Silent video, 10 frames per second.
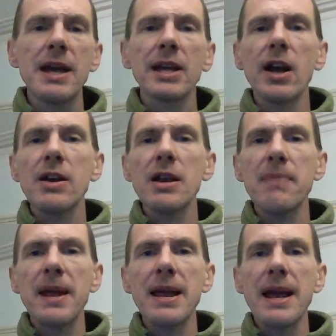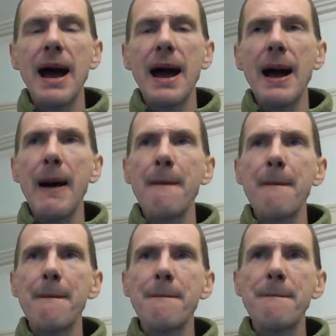can only be uh, a
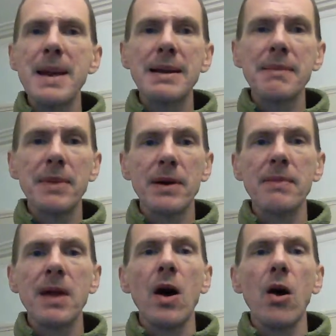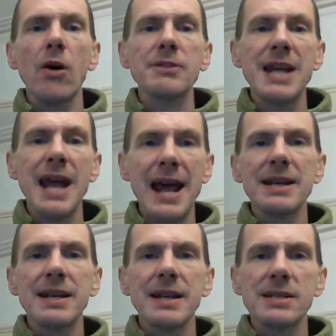minimum of
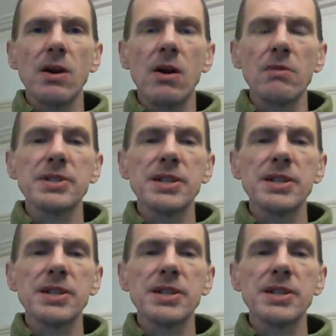10 years long.